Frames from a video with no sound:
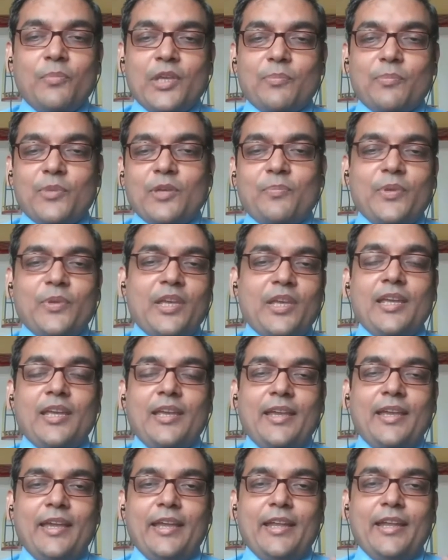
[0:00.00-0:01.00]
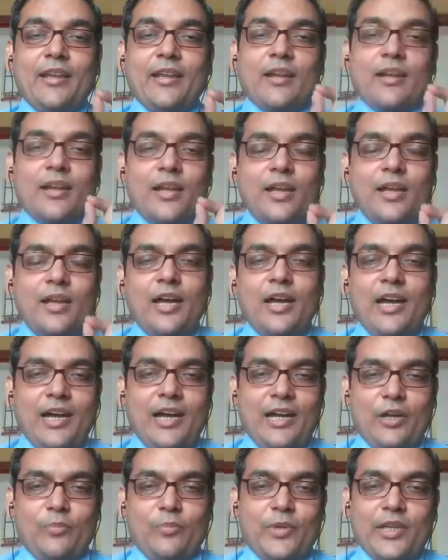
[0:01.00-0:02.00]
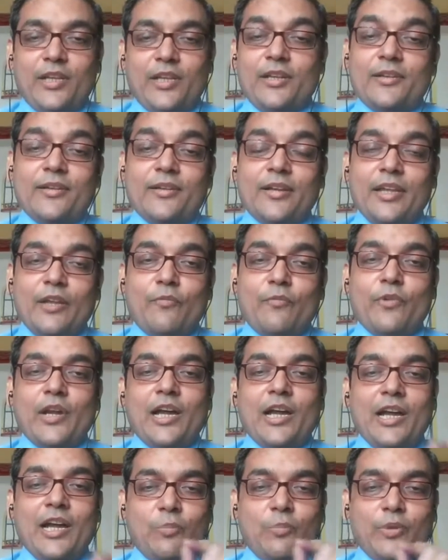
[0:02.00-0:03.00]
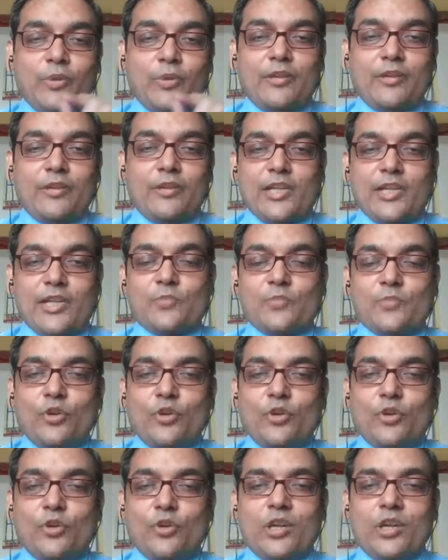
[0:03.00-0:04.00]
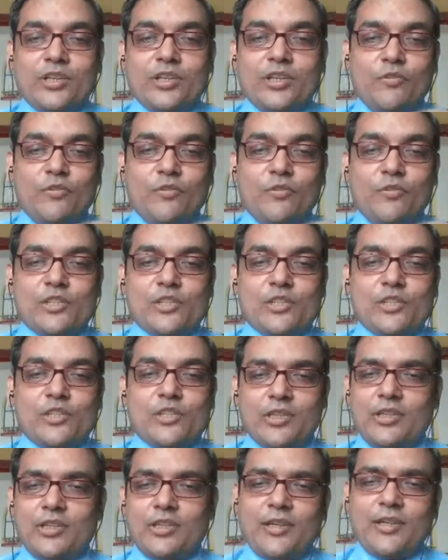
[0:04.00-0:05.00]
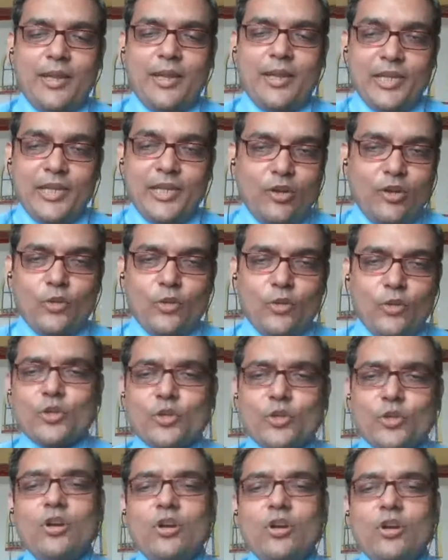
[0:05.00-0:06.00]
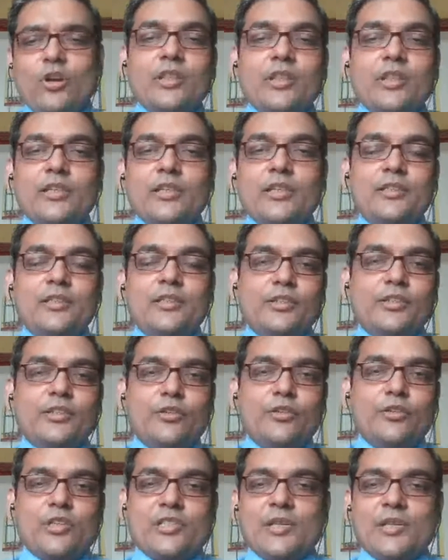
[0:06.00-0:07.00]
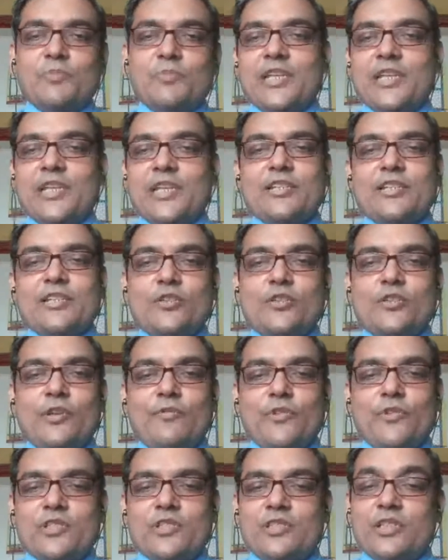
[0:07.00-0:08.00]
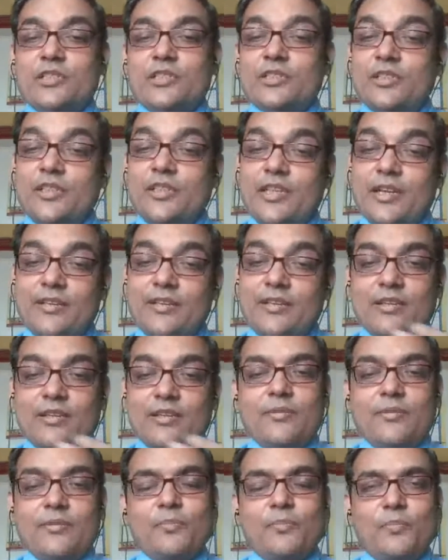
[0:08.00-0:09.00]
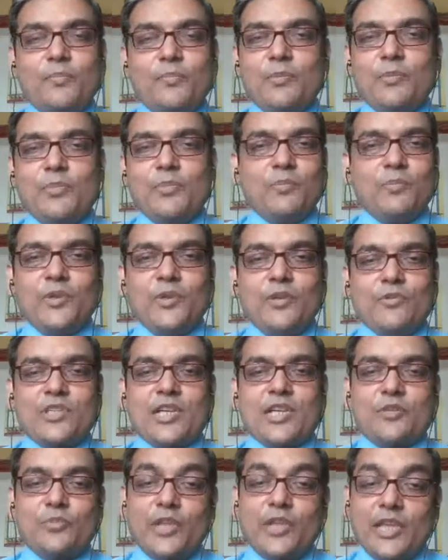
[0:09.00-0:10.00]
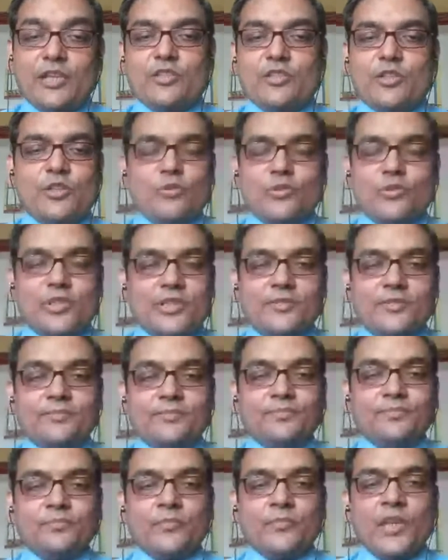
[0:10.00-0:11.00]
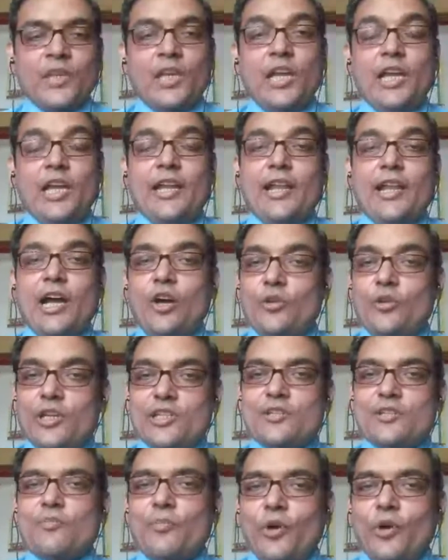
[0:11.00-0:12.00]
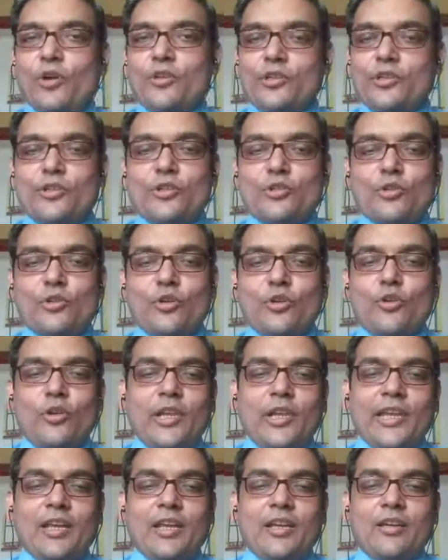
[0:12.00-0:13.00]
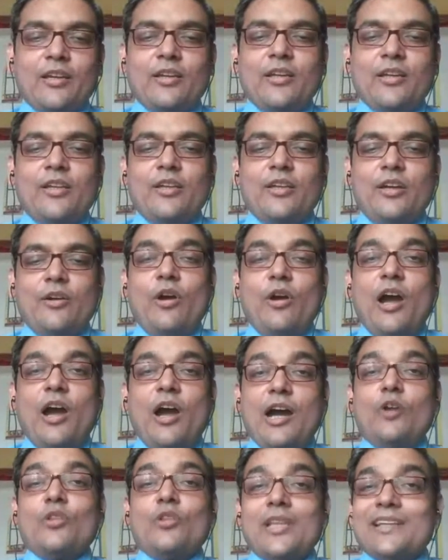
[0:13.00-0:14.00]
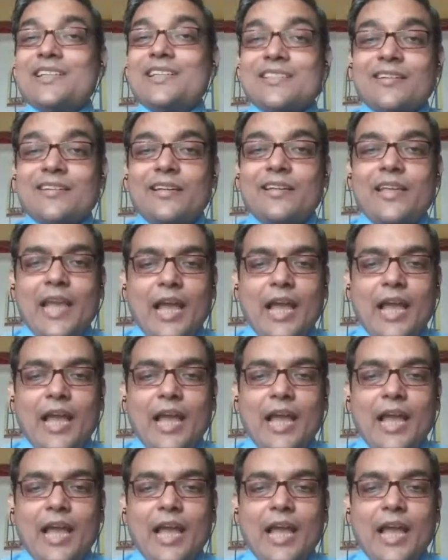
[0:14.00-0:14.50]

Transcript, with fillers: PPP in urban infra, urban transport, water, wastewater. I mean, almost all the you know the subsectors of infrastructure, there is a PPP which has been executed. And now it is important to know like how that has really